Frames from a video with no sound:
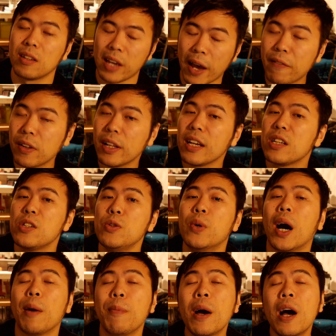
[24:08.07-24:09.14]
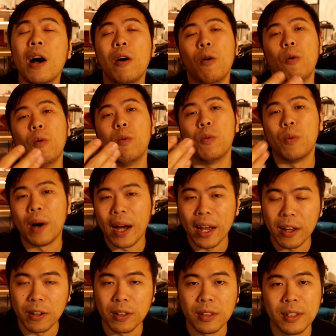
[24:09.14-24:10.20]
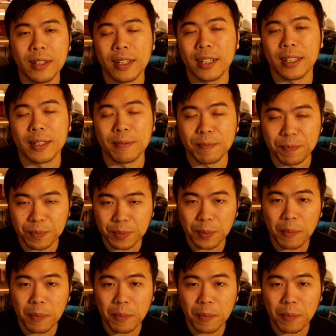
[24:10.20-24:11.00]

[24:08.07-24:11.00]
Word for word: have a Link 2 up while um,